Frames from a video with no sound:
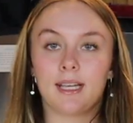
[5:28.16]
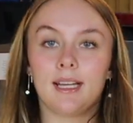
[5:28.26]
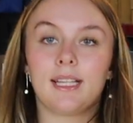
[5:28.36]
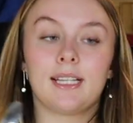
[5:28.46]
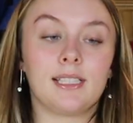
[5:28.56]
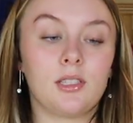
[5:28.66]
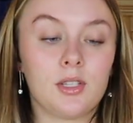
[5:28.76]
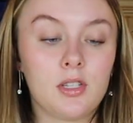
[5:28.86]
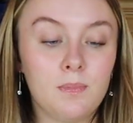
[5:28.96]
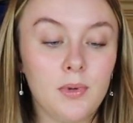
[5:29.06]
get like a little
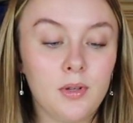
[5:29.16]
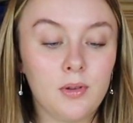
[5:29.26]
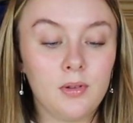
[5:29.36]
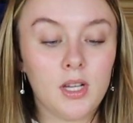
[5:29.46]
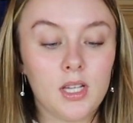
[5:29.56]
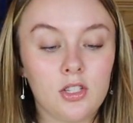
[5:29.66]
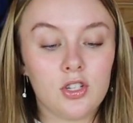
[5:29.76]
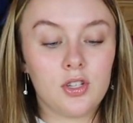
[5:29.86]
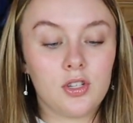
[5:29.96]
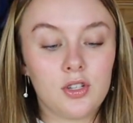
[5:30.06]
spoon and
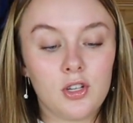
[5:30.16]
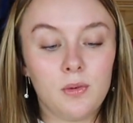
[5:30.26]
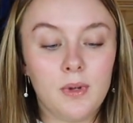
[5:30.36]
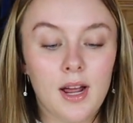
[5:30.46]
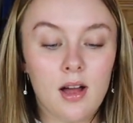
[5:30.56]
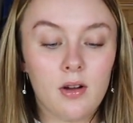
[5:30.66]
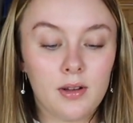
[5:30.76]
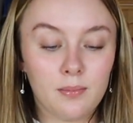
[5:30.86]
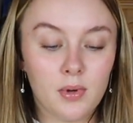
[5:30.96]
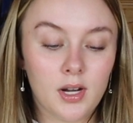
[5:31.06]
just scoop it out
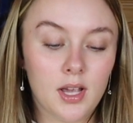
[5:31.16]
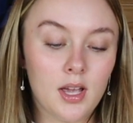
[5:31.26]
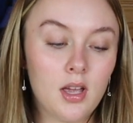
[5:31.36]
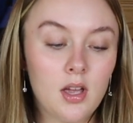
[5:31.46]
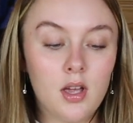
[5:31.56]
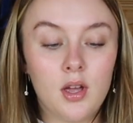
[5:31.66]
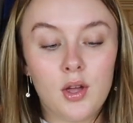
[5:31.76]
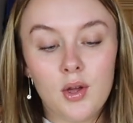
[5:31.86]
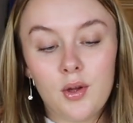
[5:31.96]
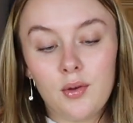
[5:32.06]
and put it
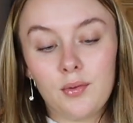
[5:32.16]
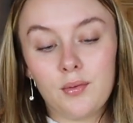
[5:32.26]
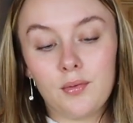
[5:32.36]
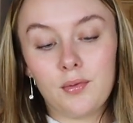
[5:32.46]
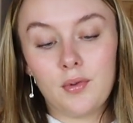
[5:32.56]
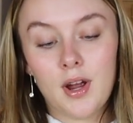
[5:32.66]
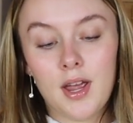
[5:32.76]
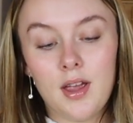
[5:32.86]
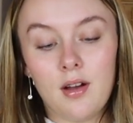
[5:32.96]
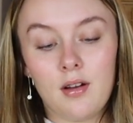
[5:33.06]

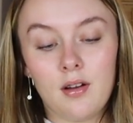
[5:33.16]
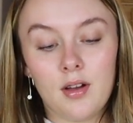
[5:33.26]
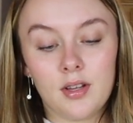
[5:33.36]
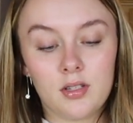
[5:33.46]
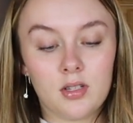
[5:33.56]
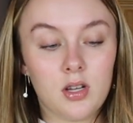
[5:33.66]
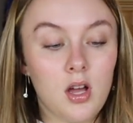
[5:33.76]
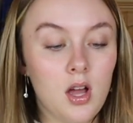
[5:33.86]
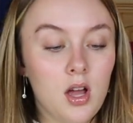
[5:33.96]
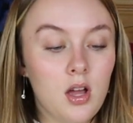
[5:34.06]
right on
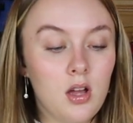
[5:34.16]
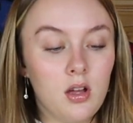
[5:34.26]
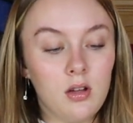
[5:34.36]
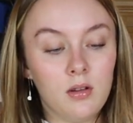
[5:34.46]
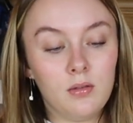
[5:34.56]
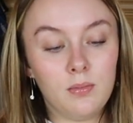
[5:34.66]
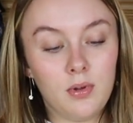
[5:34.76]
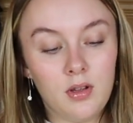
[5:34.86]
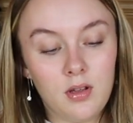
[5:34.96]
top.